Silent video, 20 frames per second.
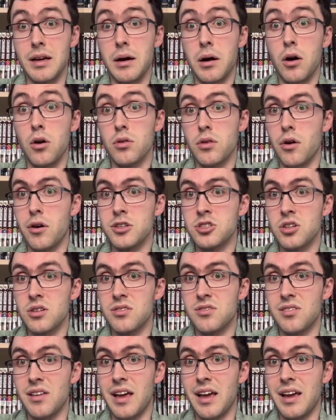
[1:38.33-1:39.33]
although I should
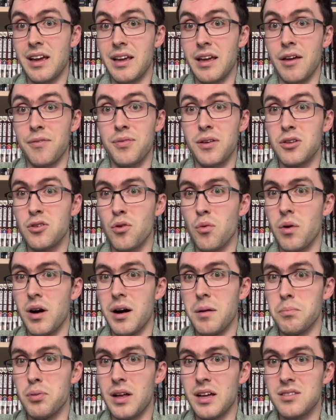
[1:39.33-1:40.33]
say, if you do
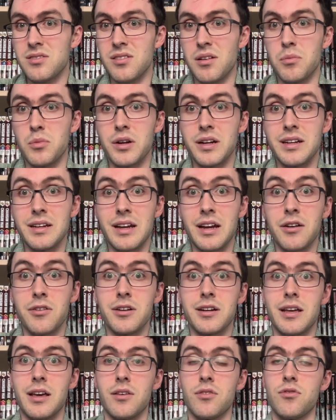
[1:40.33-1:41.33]
want a plot summary, here
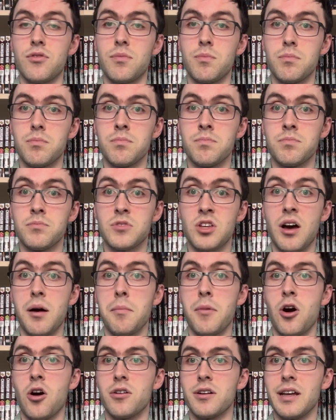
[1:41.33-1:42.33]
it is.
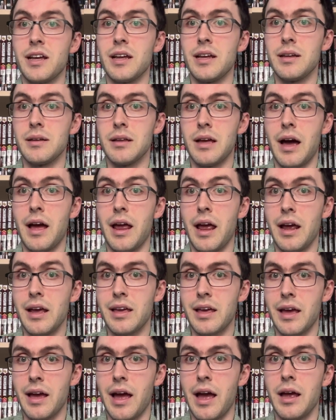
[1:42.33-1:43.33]
Tom Hardy,
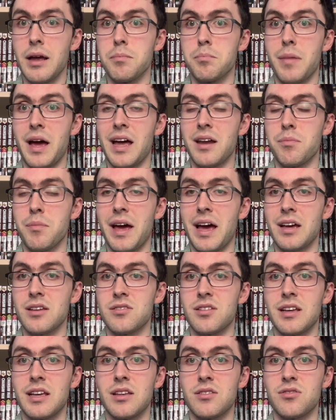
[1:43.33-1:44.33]
aka Mad Max,
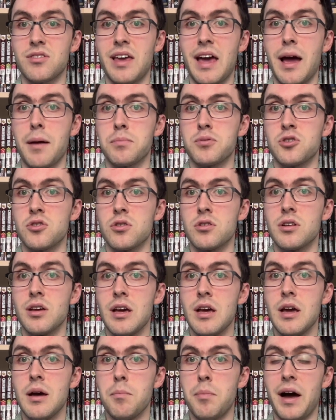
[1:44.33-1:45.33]
he gets captured
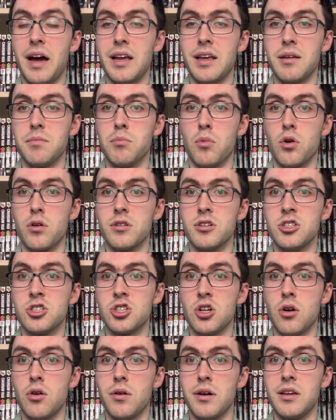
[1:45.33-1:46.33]
by Immortan
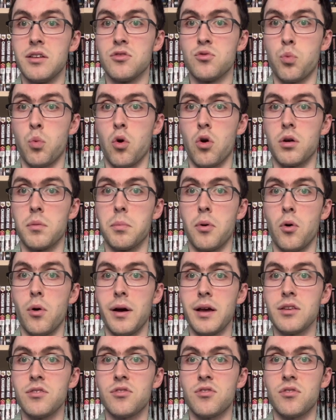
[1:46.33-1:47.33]
Joe and his war
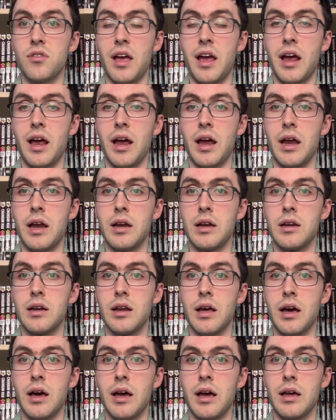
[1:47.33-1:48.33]
boys, and
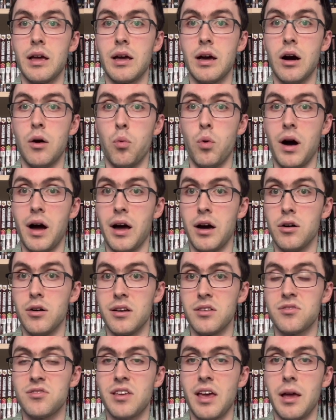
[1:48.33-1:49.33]
while
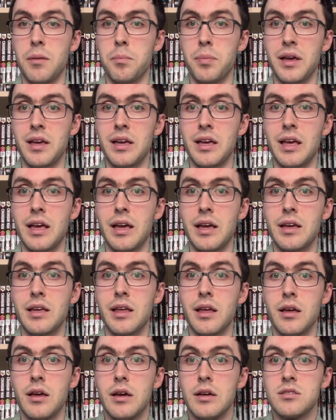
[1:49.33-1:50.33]
escaping, he
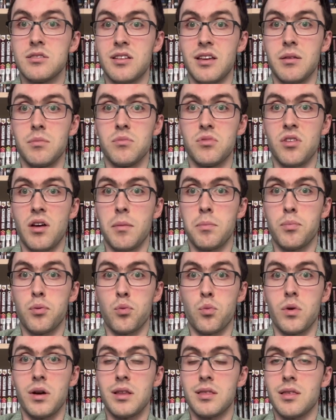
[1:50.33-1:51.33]
teams up
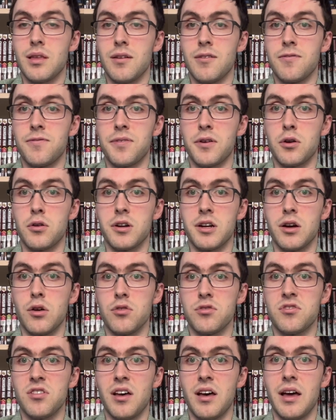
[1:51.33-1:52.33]
with
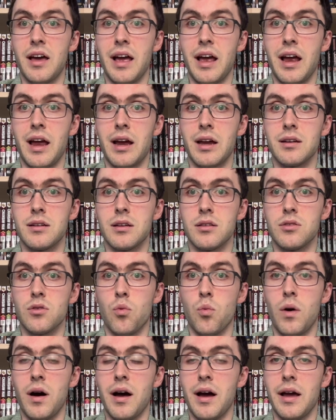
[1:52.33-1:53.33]
Furiosa and the
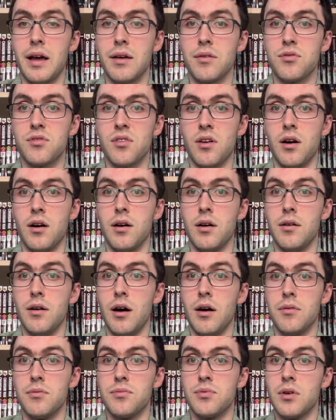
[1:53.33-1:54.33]
wives
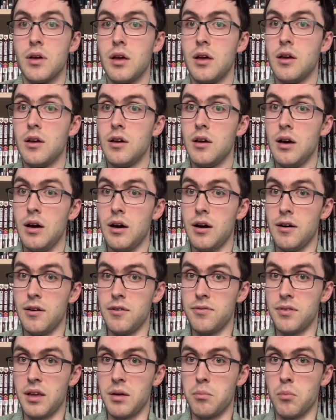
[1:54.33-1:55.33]
of
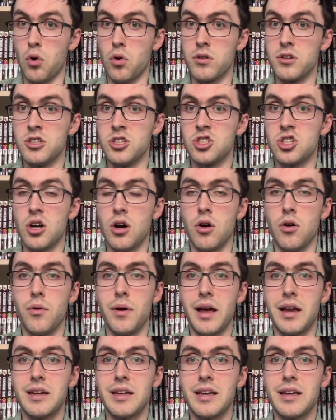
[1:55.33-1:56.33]
Immortan Joe,
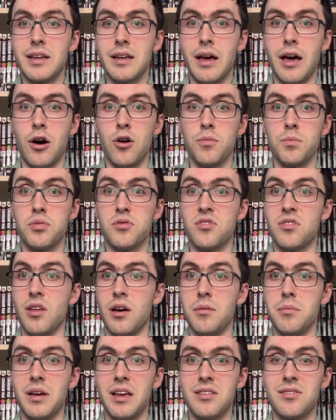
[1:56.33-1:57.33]
and he helps
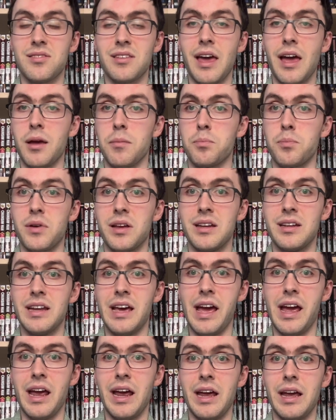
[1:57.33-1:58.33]
them escape in
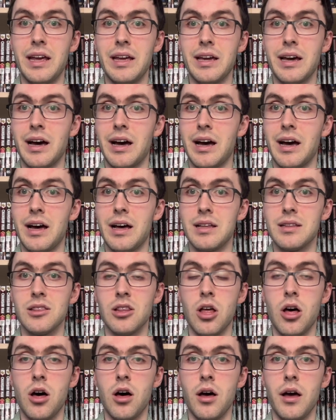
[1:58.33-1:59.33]
the
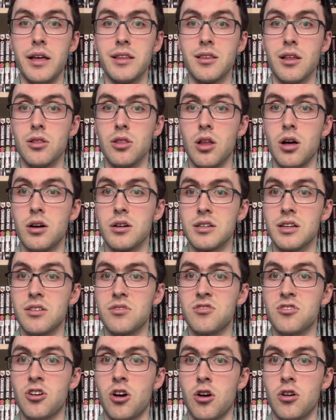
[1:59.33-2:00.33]

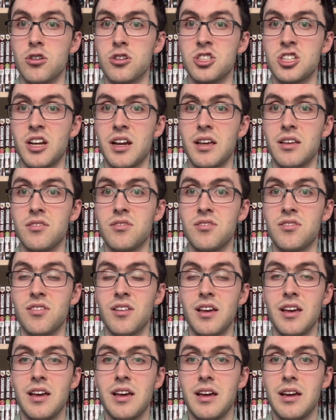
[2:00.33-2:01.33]
longest car chase
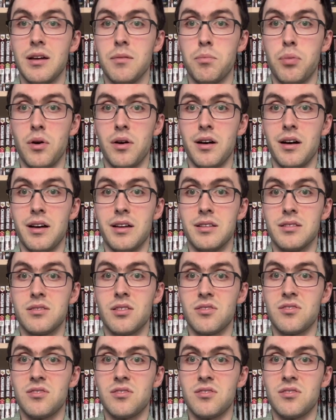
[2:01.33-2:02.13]
put into